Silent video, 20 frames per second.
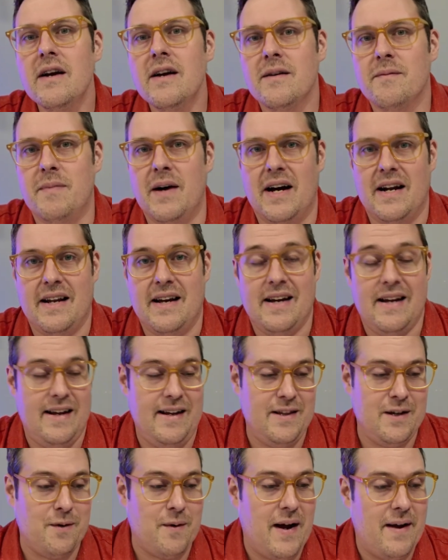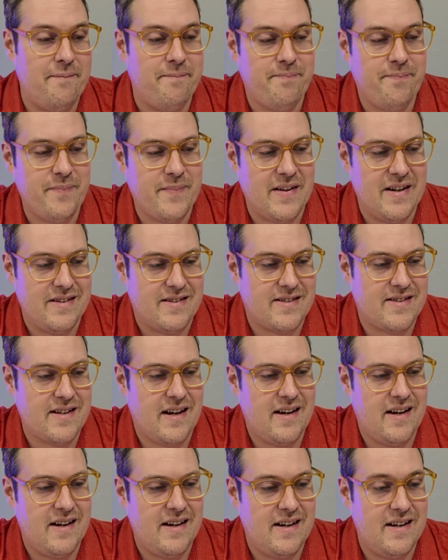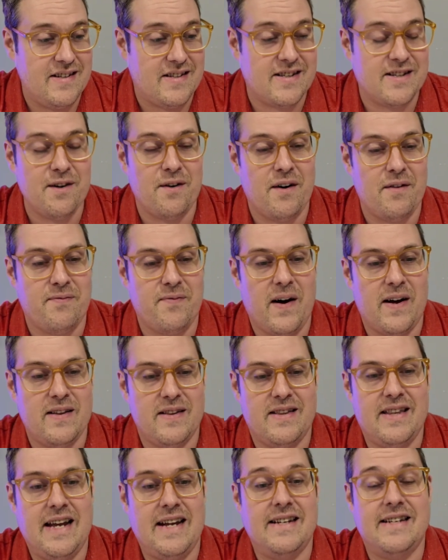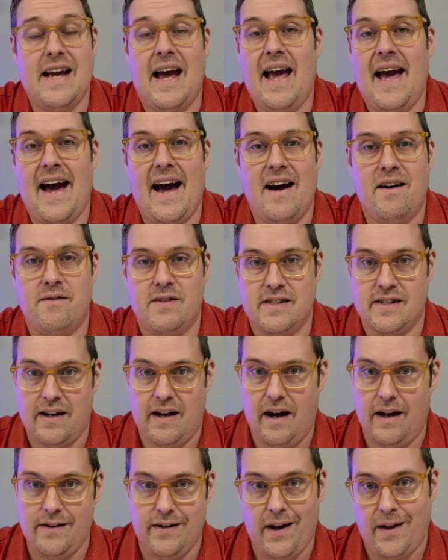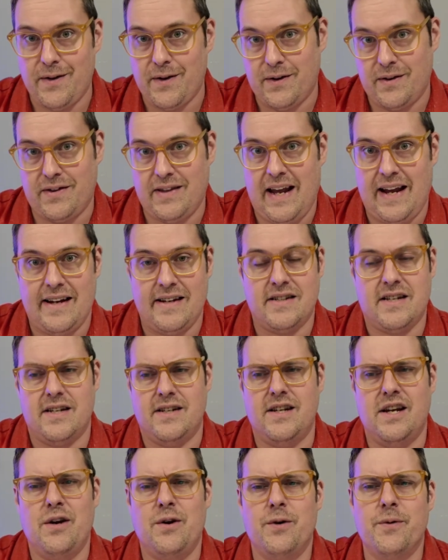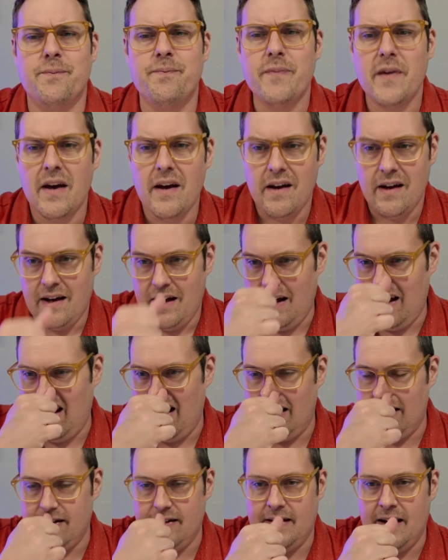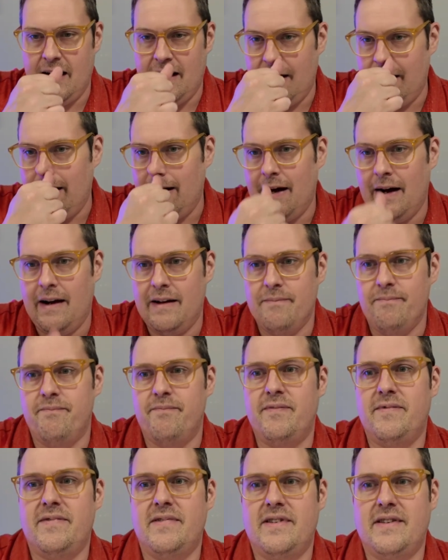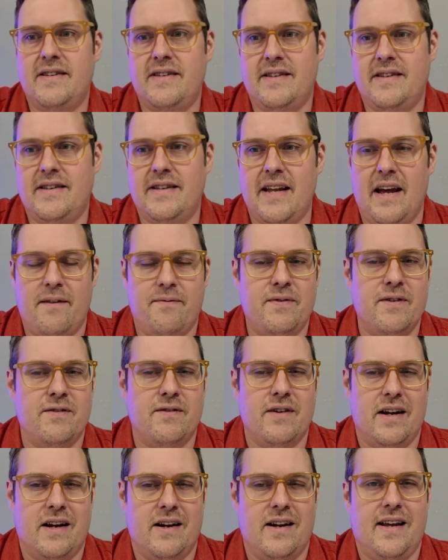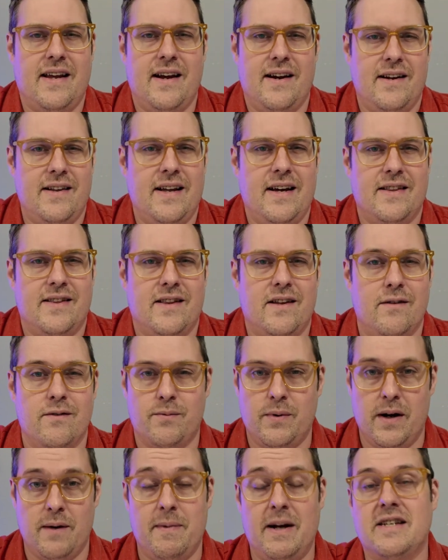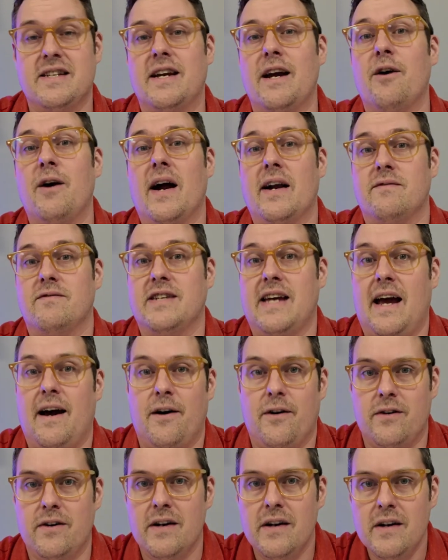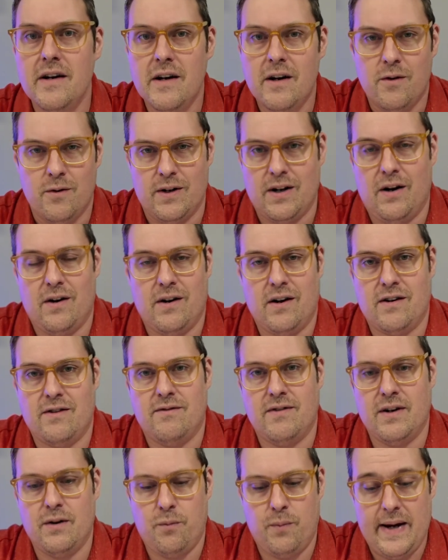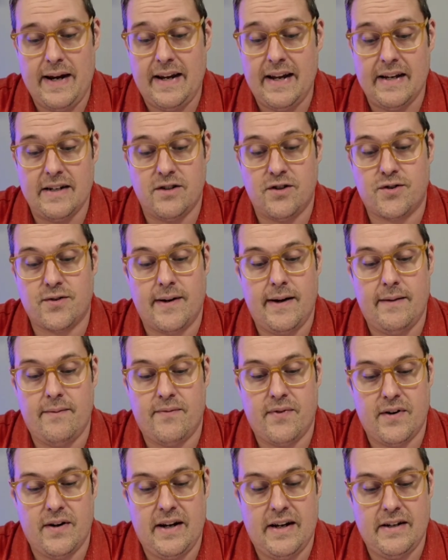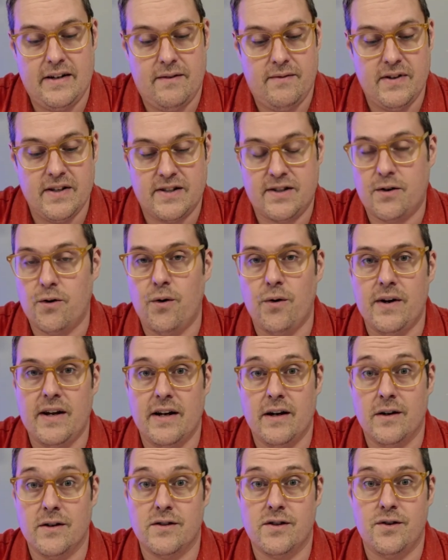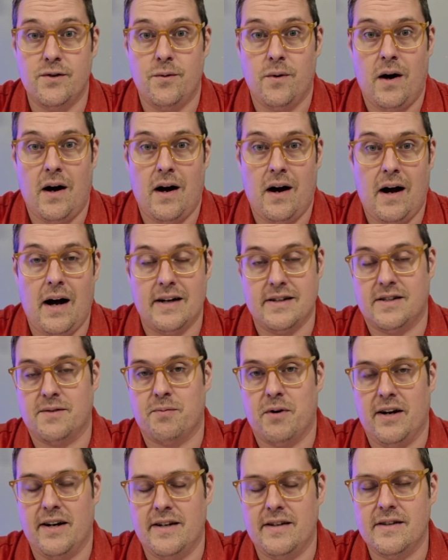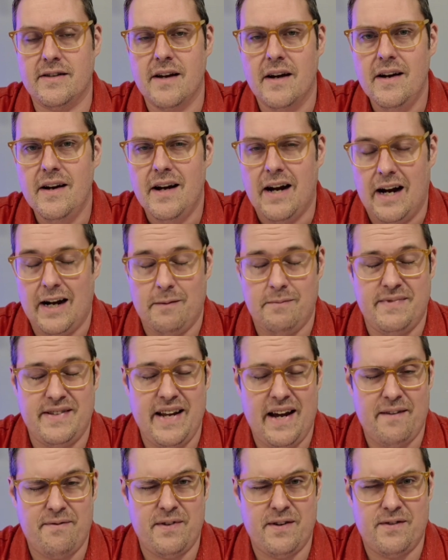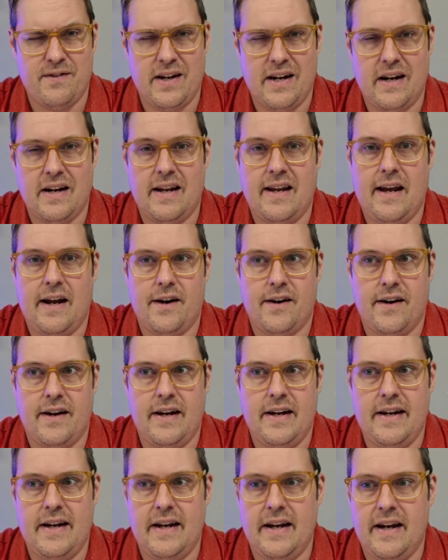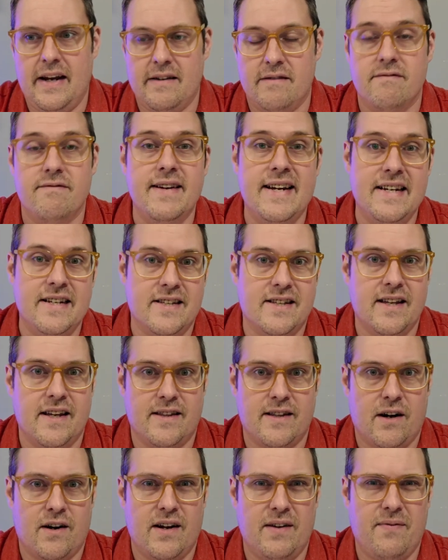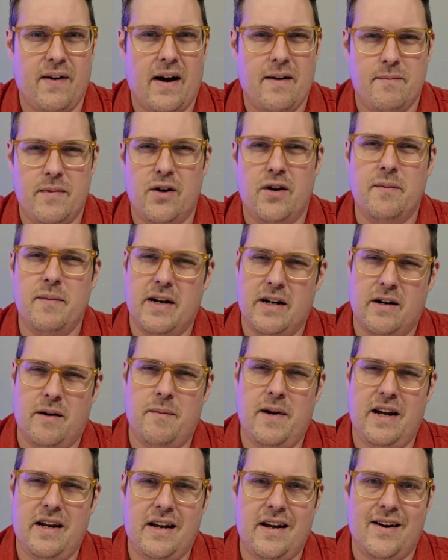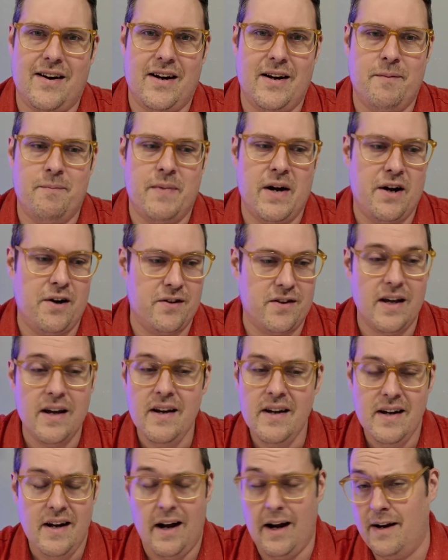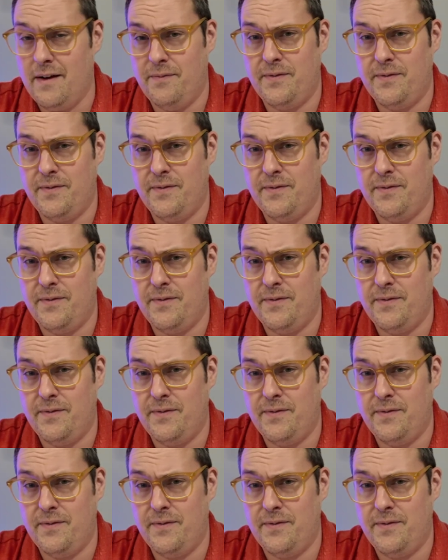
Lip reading: But either way, it's still a fun thing to have as another thing to do. And I'm definitely going to carry that. We're about to go out of town. We're going on a little weekend trip for end of the school year to Hot Springs, and I'm definitely going to carry at least the 35 millimeter. I might carry them both, and a